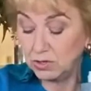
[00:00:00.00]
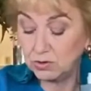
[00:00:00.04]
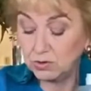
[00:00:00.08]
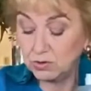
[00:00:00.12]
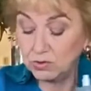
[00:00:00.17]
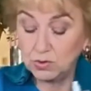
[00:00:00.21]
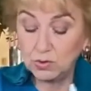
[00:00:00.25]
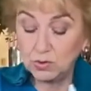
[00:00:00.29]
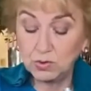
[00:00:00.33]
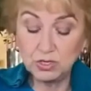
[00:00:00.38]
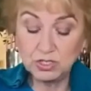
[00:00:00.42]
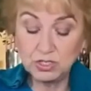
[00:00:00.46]

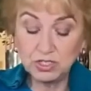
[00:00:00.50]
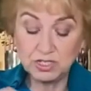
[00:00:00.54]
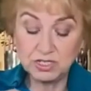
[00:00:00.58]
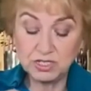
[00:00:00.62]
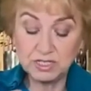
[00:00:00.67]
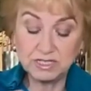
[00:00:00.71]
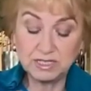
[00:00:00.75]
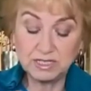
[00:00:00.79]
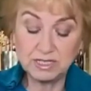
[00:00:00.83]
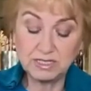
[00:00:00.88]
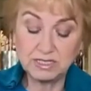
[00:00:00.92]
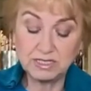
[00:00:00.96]

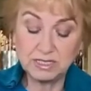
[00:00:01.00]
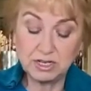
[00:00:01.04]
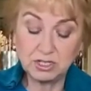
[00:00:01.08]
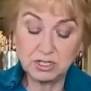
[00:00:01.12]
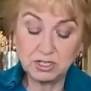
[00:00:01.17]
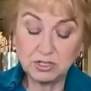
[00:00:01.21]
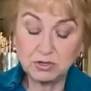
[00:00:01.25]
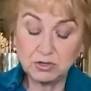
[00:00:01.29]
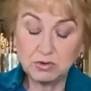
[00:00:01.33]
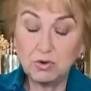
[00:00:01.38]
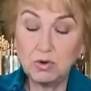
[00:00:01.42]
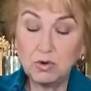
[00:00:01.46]
gorgeous
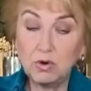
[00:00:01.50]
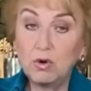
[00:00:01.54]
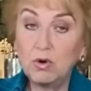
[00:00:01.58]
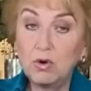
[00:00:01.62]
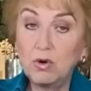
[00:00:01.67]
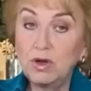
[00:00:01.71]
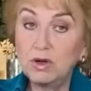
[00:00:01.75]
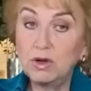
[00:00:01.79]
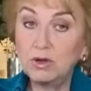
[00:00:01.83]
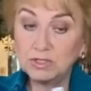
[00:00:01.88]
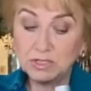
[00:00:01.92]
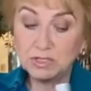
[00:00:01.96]
essential
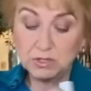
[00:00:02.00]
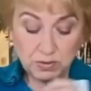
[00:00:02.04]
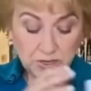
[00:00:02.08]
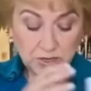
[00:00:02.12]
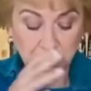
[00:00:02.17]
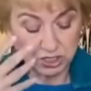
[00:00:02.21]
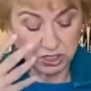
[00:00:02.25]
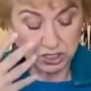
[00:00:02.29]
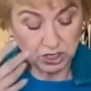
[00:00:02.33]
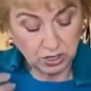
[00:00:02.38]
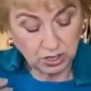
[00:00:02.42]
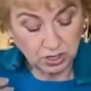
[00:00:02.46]
oils,
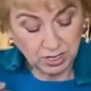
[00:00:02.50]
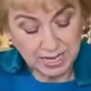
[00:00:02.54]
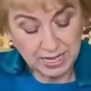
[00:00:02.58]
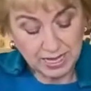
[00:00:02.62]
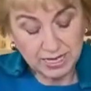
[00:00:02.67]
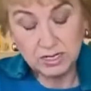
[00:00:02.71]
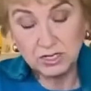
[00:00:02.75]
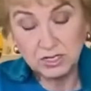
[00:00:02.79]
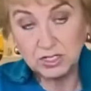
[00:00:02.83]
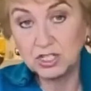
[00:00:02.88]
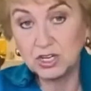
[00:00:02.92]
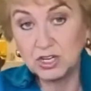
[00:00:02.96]
which are
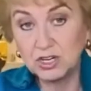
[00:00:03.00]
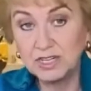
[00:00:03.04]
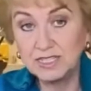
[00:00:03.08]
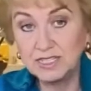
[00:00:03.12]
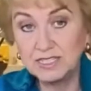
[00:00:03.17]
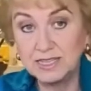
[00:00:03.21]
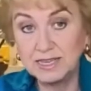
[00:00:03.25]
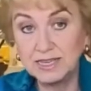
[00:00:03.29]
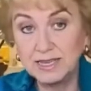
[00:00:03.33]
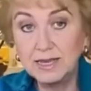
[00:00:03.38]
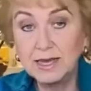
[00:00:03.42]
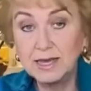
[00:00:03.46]

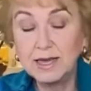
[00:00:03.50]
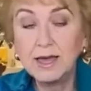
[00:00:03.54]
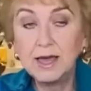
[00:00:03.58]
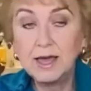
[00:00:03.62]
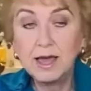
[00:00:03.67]
energizing.